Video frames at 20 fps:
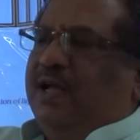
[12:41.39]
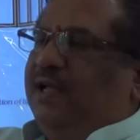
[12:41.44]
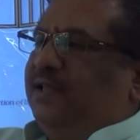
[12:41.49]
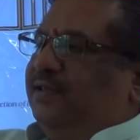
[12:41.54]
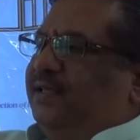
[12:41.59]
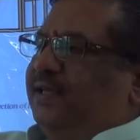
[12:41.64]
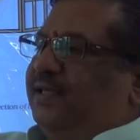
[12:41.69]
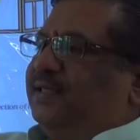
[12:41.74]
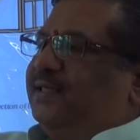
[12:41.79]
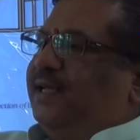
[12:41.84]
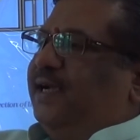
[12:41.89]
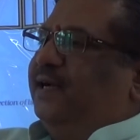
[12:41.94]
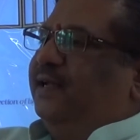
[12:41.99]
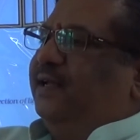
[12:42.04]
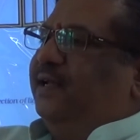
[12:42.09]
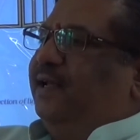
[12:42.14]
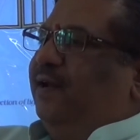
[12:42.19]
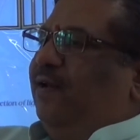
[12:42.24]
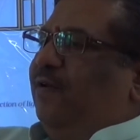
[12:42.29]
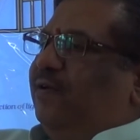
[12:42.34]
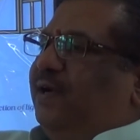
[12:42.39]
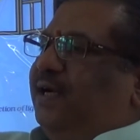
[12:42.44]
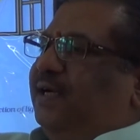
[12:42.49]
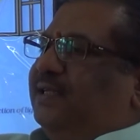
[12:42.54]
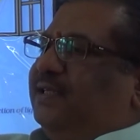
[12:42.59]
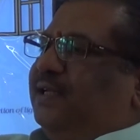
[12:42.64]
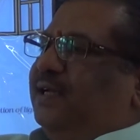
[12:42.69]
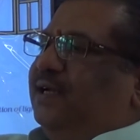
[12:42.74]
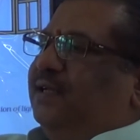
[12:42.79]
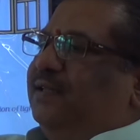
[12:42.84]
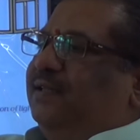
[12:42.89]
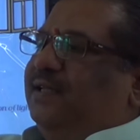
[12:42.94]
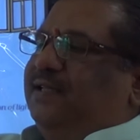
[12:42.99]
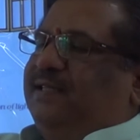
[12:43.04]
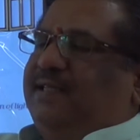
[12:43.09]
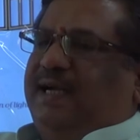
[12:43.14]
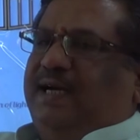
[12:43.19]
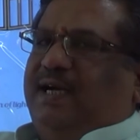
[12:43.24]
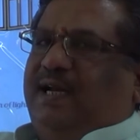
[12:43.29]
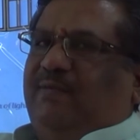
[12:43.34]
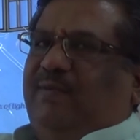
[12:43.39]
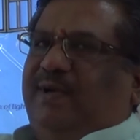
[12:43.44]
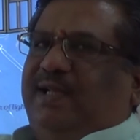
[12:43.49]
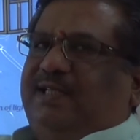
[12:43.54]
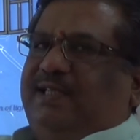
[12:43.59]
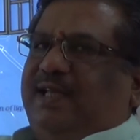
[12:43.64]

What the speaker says: This side elongates, this side remains